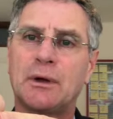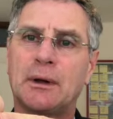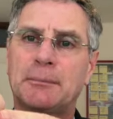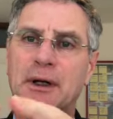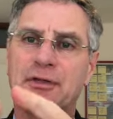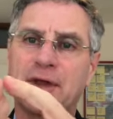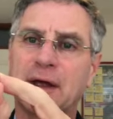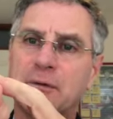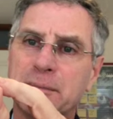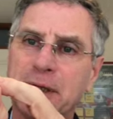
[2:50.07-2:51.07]
but I think it
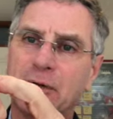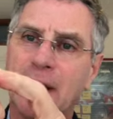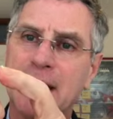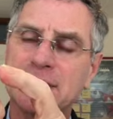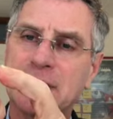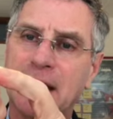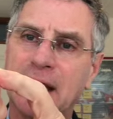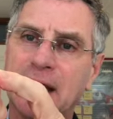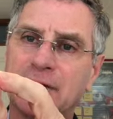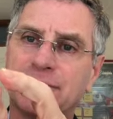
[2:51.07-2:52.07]
would be great to
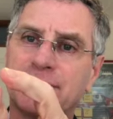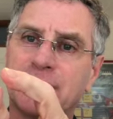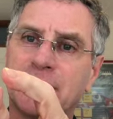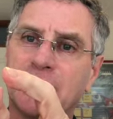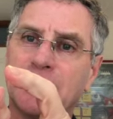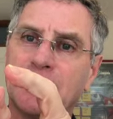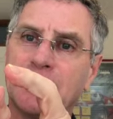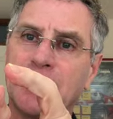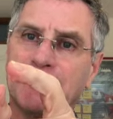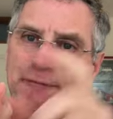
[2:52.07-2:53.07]
have
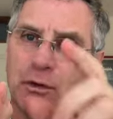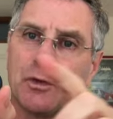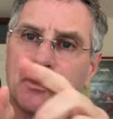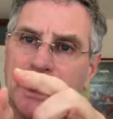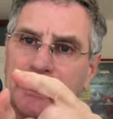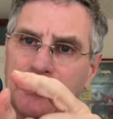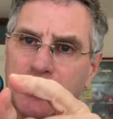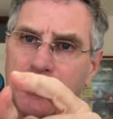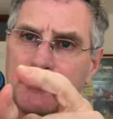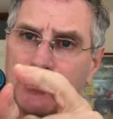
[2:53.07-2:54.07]
a full set
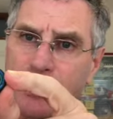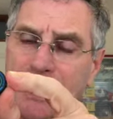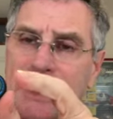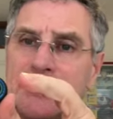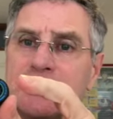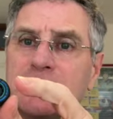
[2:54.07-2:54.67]
of red,